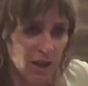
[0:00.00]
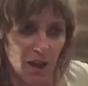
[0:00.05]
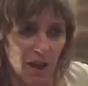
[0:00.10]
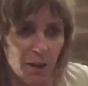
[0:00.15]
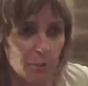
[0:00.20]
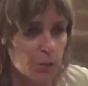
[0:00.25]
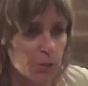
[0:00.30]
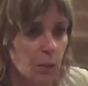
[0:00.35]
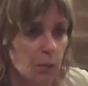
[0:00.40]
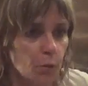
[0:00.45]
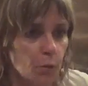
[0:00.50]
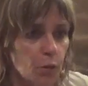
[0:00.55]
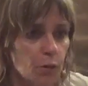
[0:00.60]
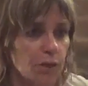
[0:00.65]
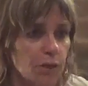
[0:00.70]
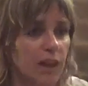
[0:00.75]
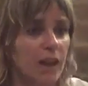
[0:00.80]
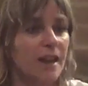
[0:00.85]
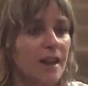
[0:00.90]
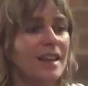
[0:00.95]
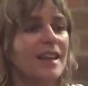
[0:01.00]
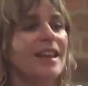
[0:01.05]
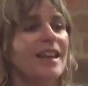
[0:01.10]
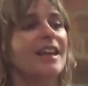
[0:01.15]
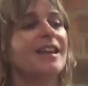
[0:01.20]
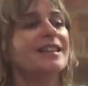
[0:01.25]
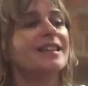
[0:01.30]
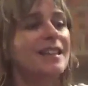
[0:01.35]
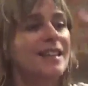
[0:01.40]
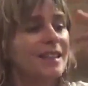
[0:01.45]
I'm not moving.
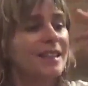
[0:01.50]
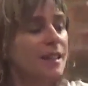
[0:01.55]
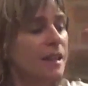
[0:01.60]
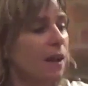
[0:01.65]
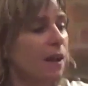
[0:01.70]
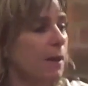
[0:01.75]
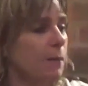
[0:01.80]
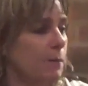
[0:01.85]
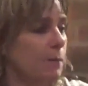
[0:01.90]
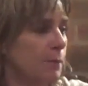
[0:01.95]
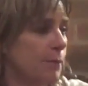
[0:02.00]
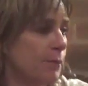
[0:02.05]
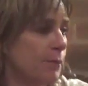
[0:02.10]
Let it come.